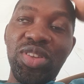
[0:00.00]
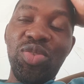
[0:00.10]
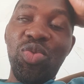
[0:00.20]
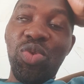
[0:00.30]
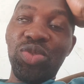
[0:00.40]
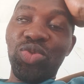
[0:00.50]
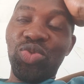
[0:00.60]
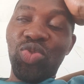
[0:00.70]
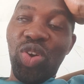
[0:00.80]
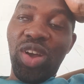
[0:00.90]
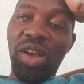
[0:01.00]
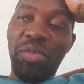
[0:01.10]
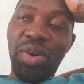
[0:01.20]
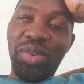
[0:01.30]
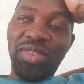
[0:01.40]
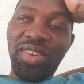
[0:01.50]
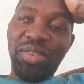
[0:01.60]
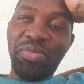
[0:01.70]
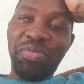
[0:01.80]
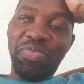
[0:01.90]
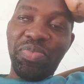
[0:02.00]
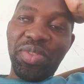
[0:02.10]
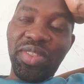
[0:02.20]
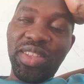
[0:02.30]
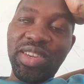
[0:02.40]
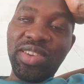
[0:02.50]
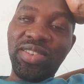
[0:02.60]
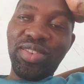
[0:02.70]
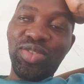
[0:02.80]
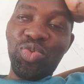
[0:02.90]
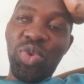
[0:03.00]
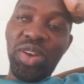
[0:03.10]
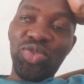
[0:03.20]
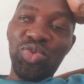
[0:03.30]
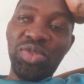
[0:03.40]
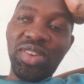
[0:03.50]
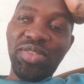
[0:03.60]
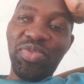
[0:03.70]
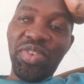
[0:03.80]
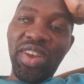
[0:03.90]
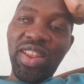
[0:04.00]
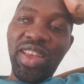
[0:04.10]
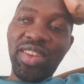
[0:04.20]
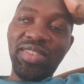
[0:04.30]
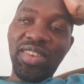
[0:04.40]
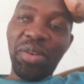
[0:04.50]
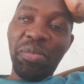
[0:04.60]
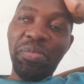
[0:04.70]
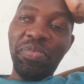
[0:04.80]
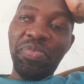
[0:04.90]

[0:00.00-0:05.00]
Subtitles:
want to talk about the reasons why students fail exam.